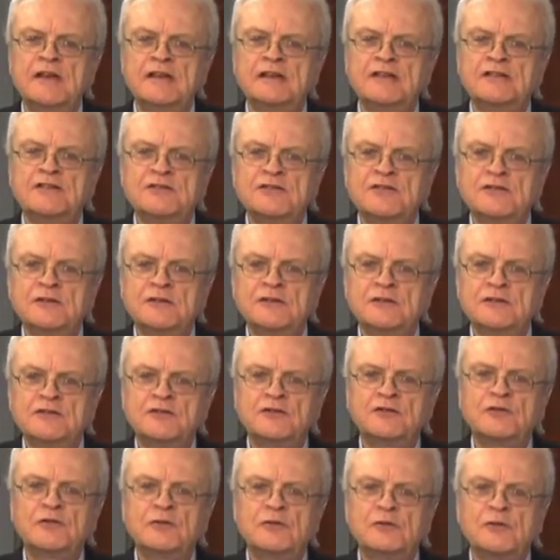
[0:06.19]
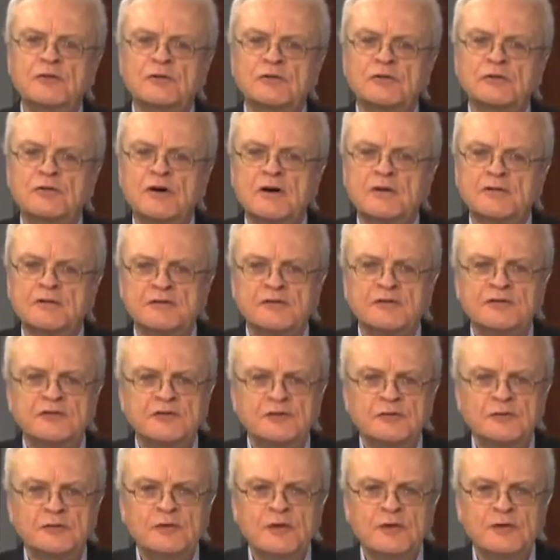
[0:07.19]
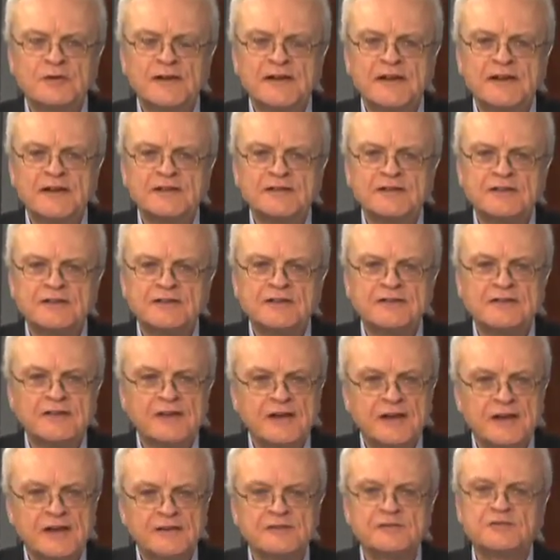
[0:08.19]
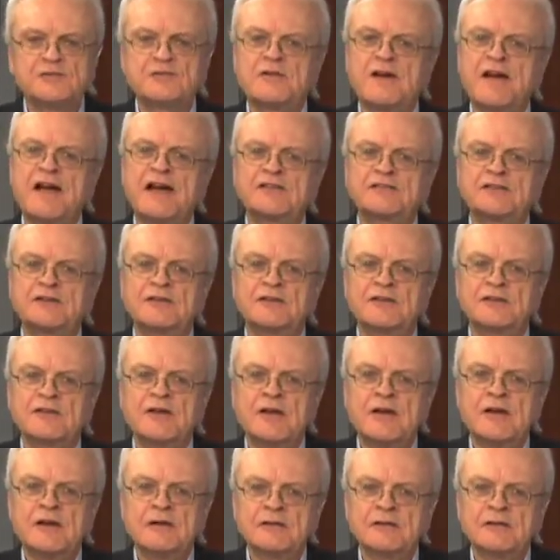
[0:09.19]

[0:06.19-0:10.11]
Each year's tour offers new locations and attractions.